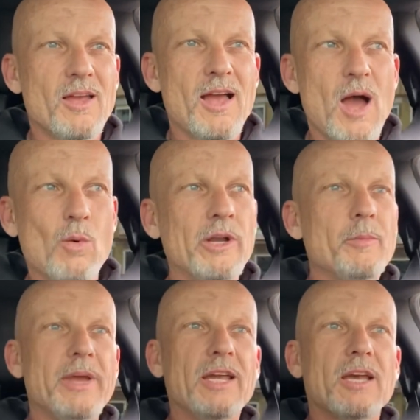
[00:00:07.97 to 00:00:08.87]
I want to
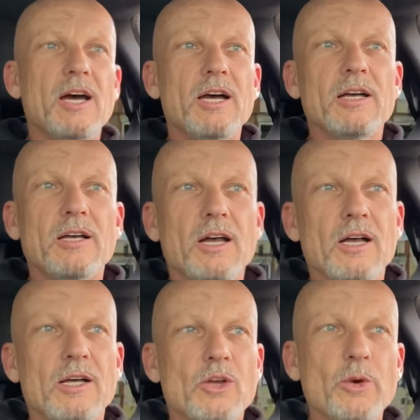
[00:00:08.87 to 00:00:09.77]
make
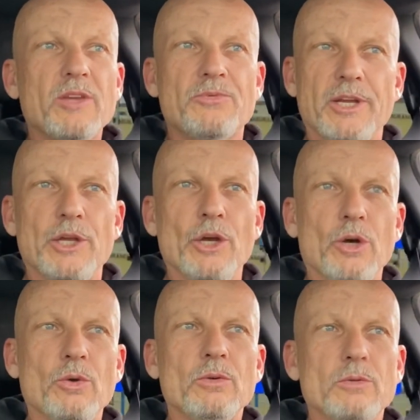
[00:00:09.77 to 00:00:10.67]
a quick
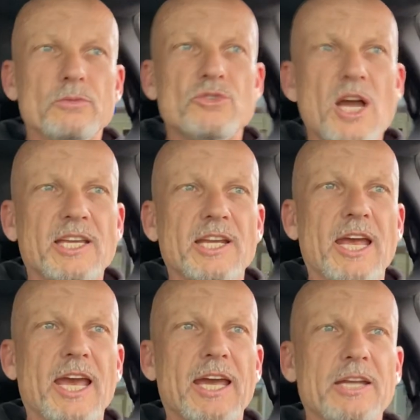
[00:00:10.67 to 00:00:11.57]
video, talking
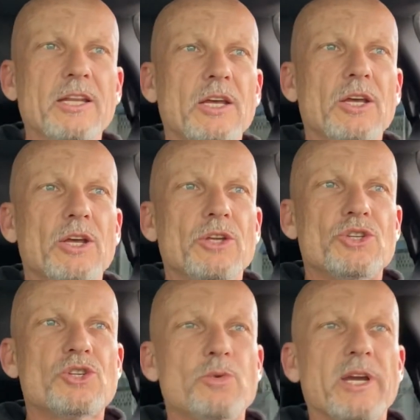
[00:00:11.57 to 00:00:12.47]
head.
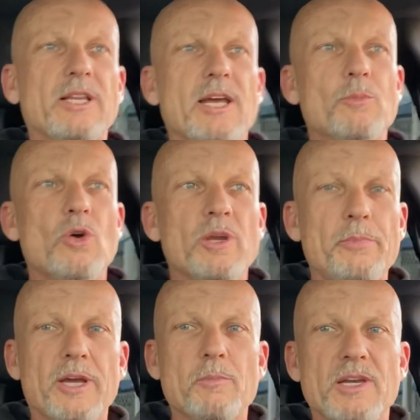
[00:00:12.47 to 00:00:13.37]
Just quickly, I'm going to
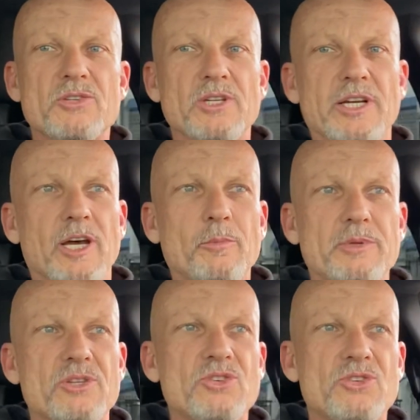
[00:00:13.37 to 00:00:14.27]
pick my son up.
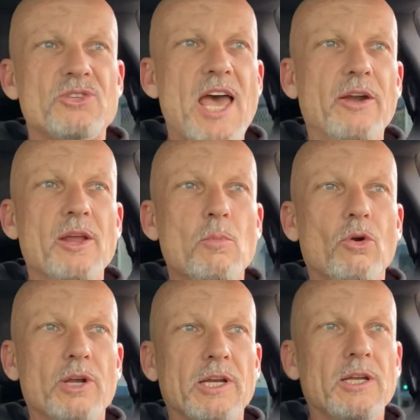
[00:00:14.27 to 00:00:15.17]
It's Saturday
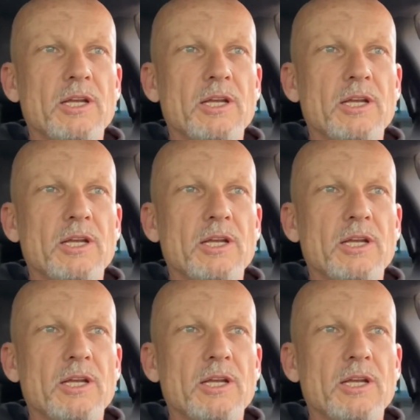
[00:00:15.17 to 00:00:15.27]
morning.